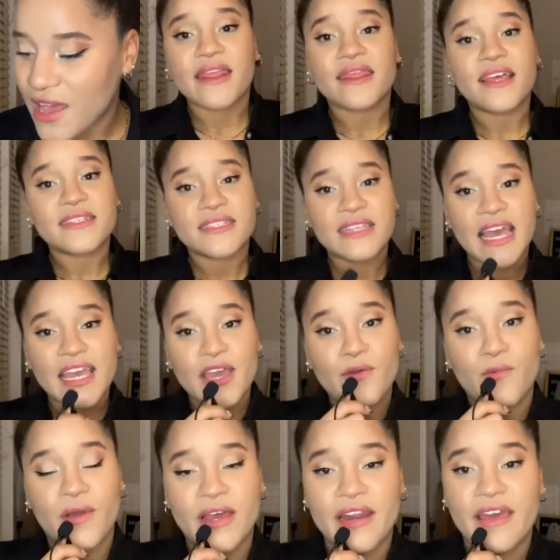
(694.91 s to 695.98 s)
The second
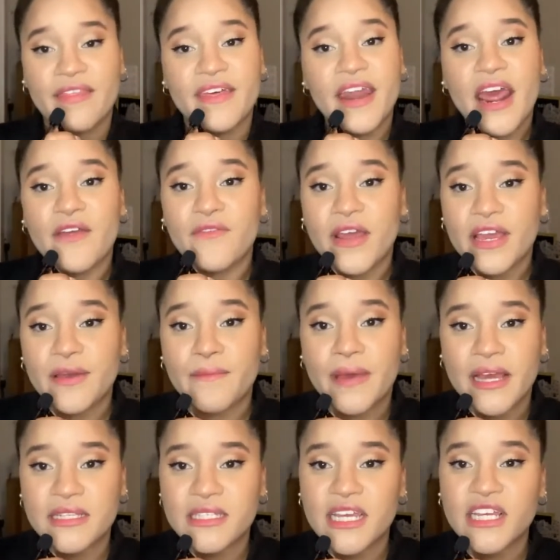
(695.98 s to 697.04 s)
one that I
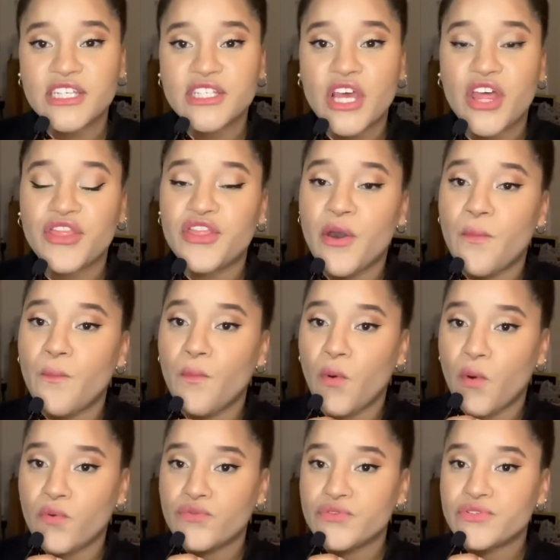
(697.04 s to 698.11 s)
recommend is the
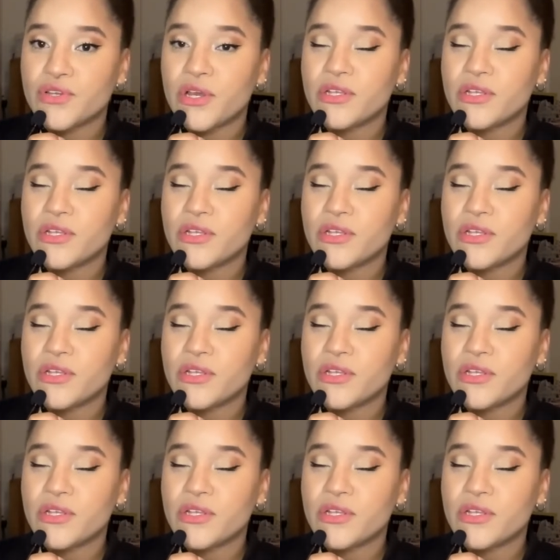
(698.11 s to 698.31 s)
Mont